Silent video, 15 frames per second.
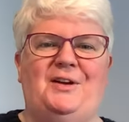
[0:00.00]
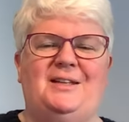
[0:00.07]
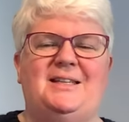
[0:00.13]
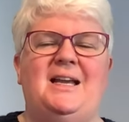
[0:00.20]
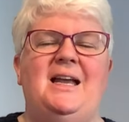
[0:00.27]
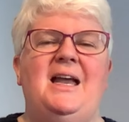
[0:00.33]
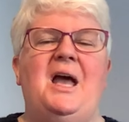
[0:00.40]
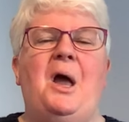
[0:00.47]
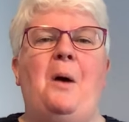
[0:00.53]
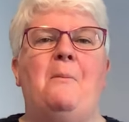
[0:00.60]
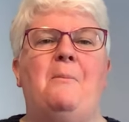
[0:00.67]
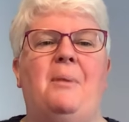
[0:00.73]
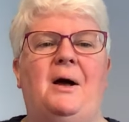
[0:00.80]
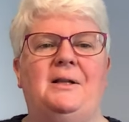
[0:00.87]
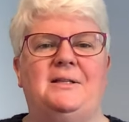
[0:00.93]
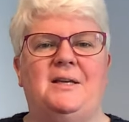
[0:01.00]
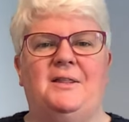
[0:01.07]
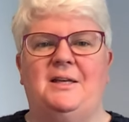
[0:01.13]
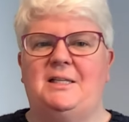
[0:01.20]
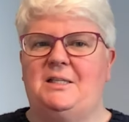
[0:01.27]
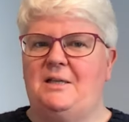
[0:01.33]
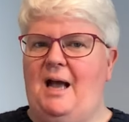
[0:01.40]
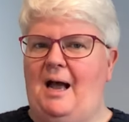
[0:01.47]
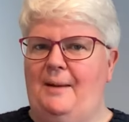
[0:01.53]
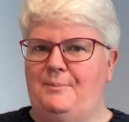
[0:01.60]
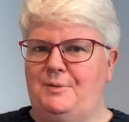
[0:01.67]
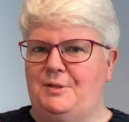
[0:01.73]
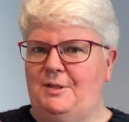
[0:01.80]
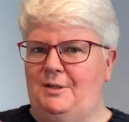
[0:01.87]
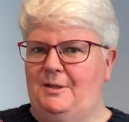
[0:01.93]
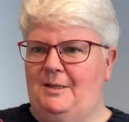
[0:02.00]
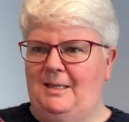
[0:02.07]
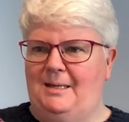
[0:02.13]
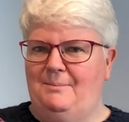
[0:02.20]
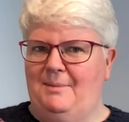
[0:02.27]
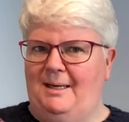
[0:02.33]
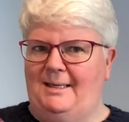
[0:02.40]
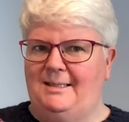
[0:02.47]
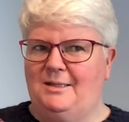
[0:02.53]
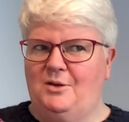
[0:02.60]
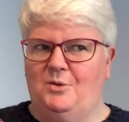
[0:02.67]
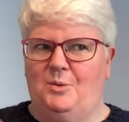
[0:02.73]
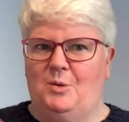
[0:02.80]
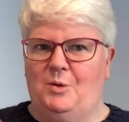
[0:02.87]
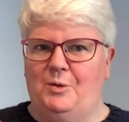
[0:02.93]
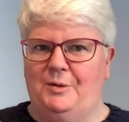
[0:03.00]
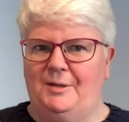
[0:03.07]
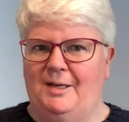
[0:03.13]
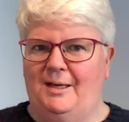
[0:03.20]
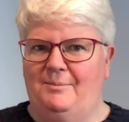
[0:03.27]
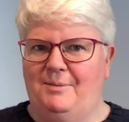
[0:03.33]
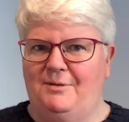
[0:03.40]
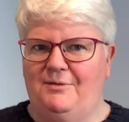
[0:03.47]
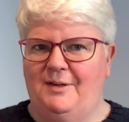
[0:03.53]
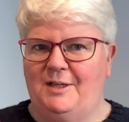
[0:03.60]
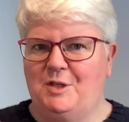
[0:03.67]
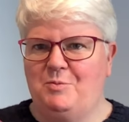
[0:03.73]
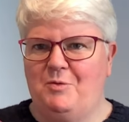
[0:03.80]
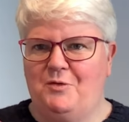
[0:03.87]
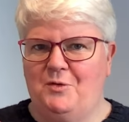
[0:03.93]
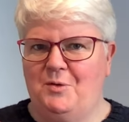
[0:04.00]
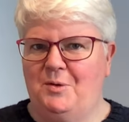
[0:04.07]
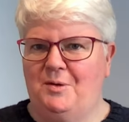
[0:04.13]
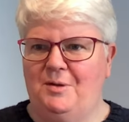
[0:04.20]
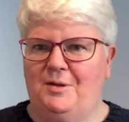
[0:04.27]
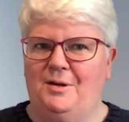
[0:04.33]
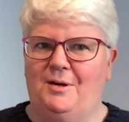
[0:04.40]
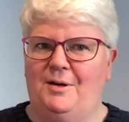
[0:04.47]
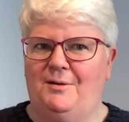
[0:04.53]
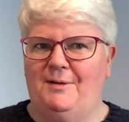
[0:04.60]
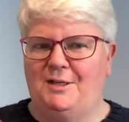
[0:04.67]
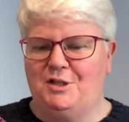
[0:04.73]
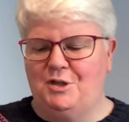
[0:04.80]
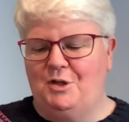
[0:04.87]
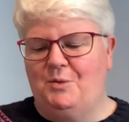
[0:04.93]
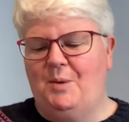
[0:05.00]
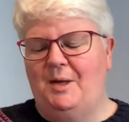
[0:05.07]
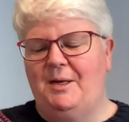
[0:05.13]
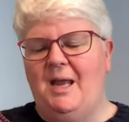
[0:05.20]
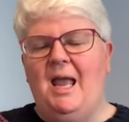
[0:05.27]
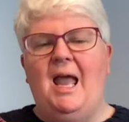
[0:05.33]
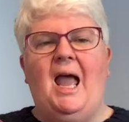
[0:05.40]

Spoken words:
it, but this absolutely might go on and be finished before the original one.